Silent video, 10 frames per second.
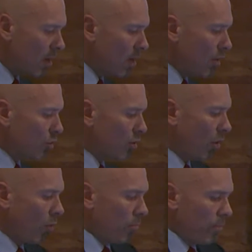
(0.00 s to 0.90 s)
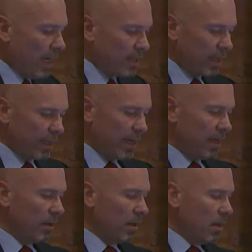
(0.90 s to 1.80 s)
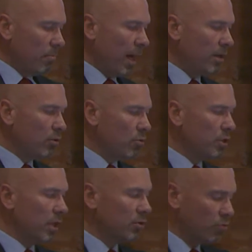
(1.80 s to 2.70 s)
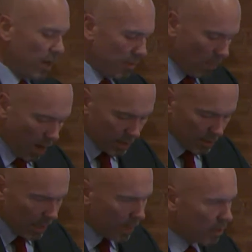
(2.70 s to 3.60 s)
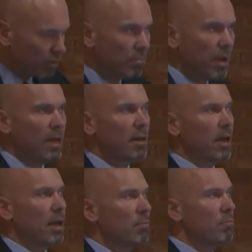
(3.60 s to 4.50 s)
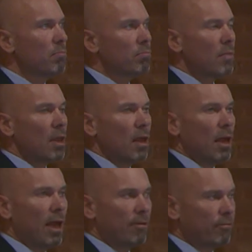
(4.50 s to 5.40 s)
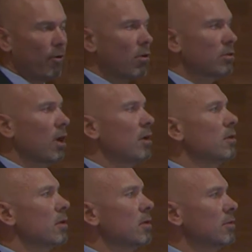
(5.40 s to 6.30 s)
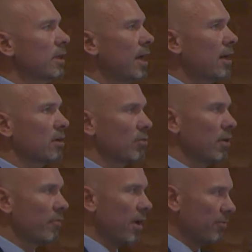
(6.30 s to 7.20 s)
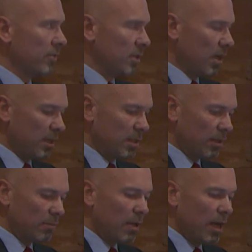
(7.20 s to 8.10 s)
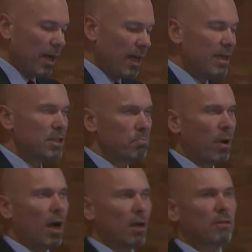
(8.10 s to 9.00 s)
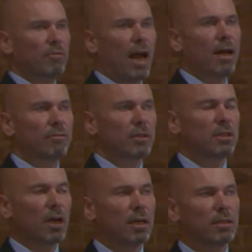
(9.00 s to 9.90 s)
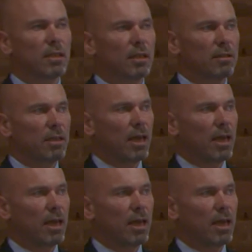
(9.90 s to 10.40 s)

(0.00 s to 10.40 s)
So basically, by using trademarks in a domain name, it falls under the category of advertising. It is part of advertising the